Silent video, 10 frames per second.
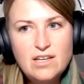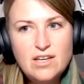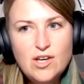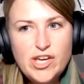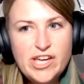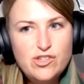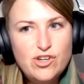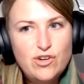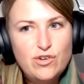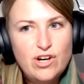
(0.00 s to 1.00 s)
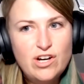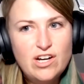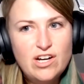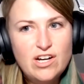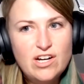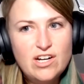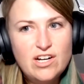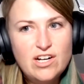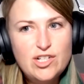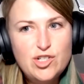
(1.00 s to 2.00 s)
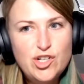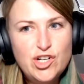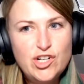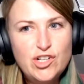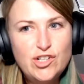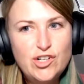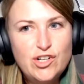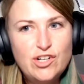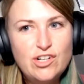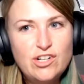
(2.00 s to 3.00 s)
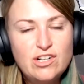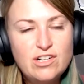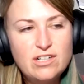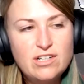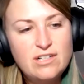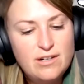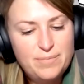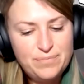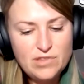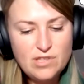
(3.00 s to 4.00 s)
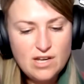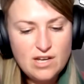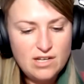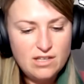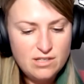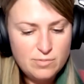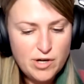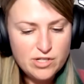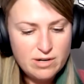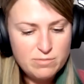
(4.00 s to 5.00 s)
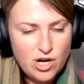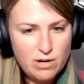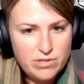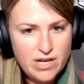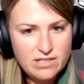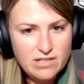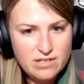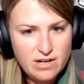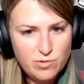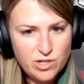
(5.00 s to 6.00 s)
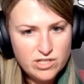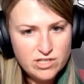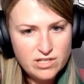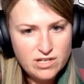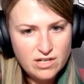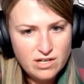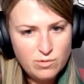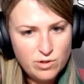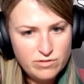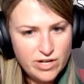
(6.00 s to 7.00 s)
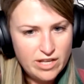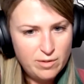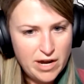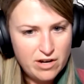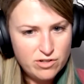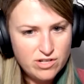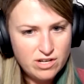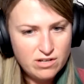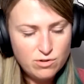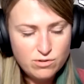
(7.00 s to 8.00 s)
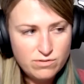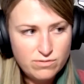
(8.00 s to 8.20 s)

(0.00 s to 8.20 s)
okay, so I took on um, this part-time job with Access Networks, and I work for Haley Patterson, who's